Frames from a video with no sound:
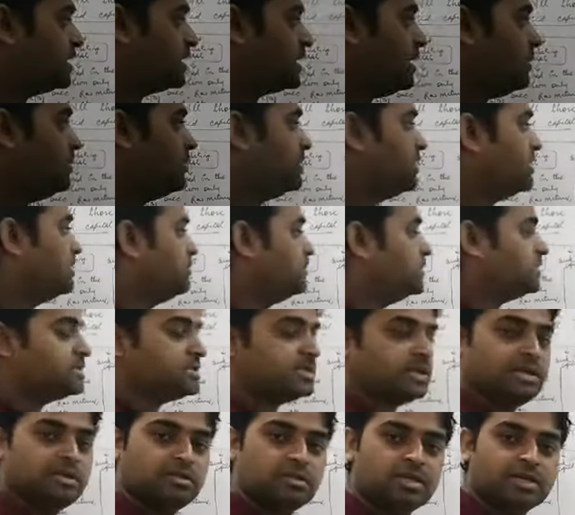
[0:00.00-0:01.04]
capital.
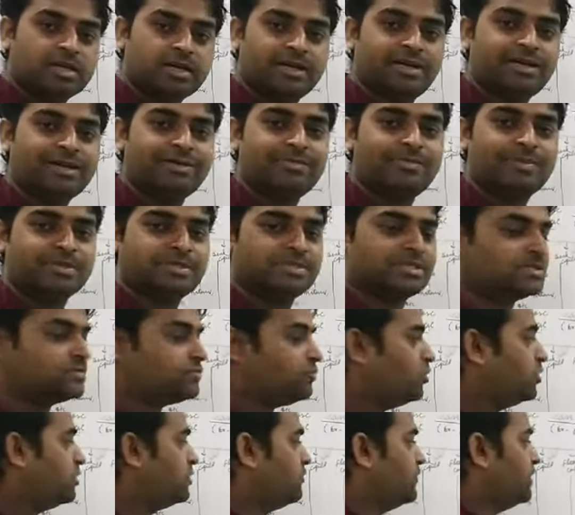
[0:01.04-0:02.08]
Means in the real basis
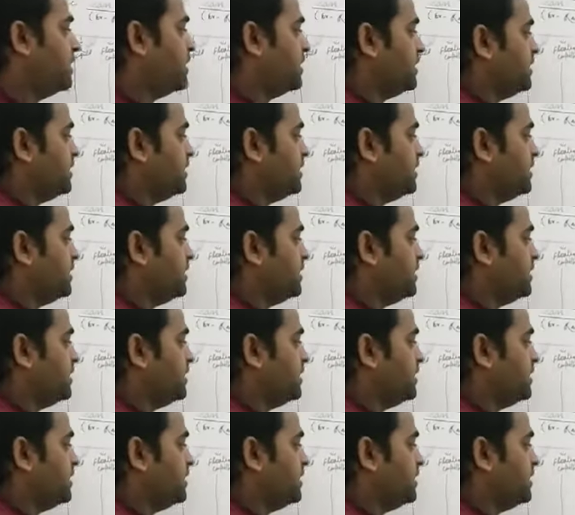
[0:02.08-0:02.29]
what we are